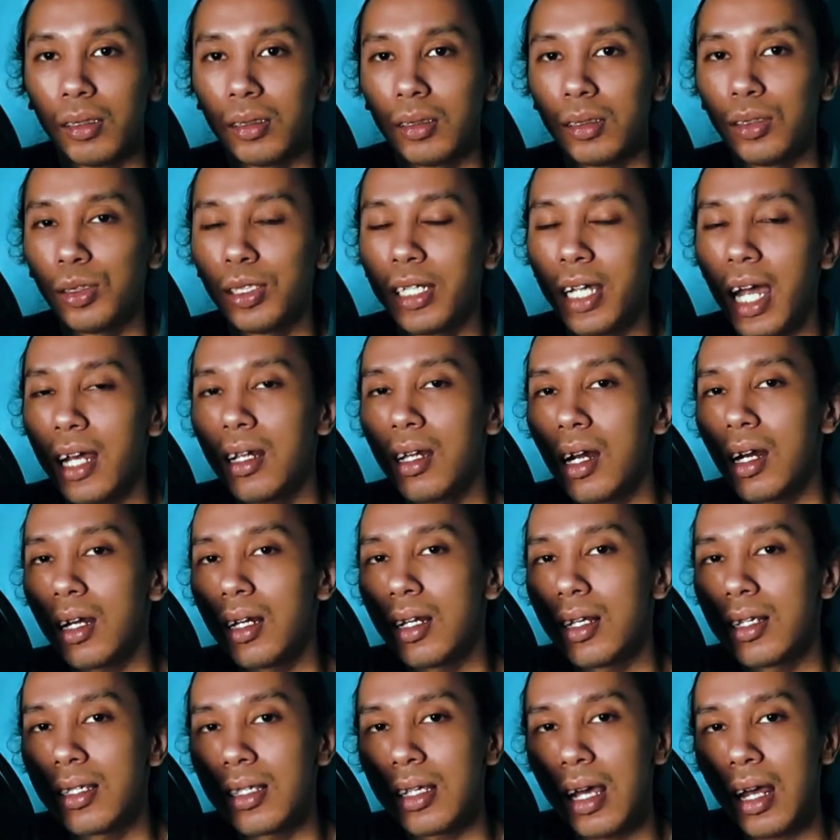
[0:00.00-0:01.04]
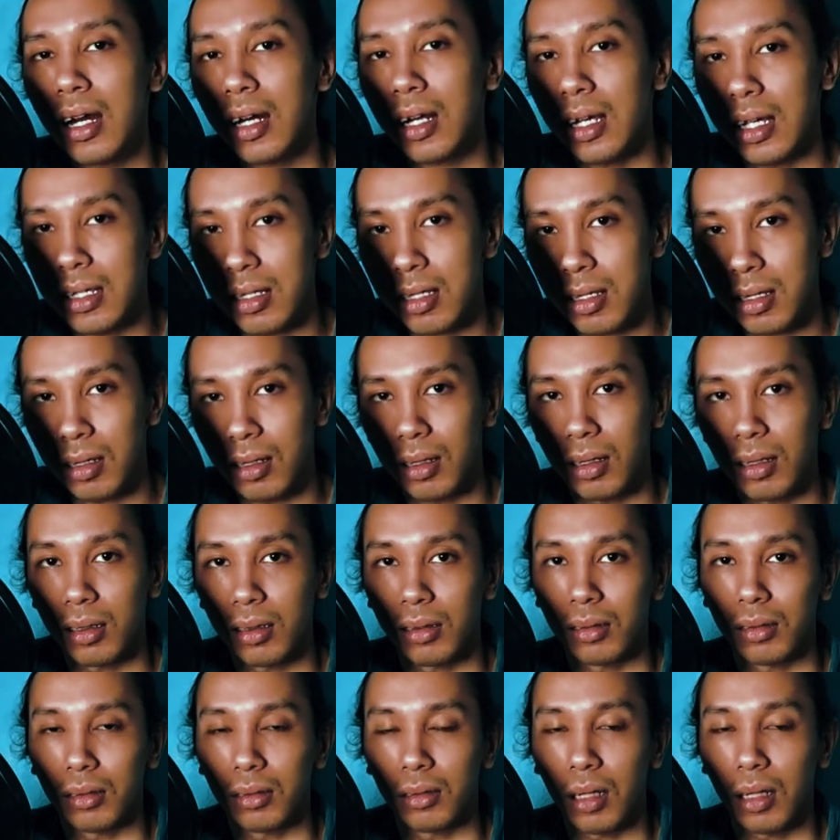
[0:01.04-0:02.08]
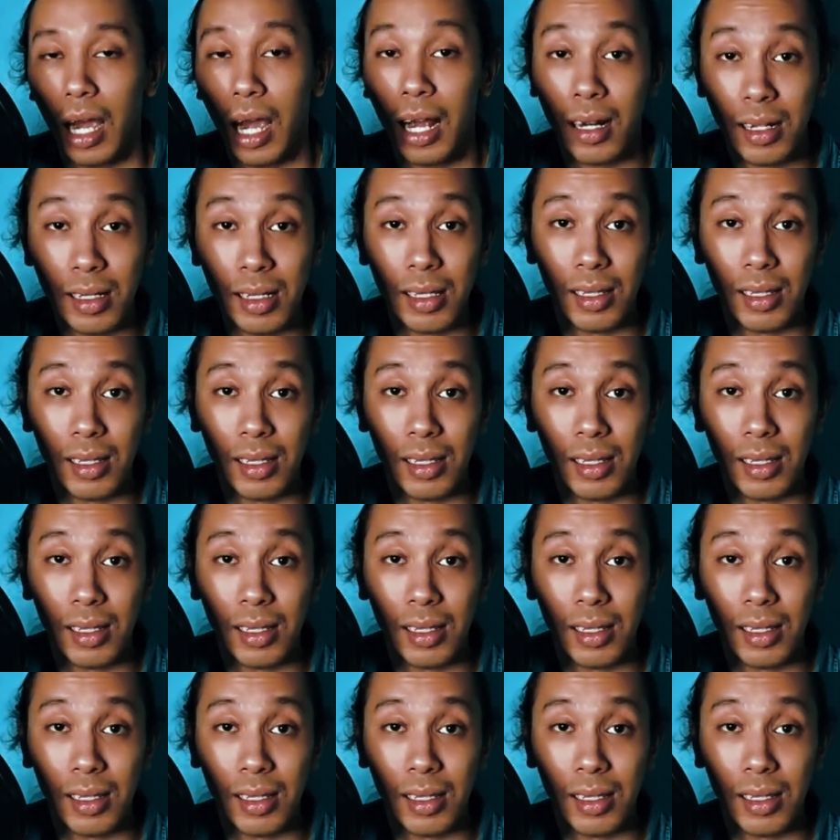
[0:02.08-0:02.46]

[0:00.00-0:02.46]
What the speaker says: Together the series, and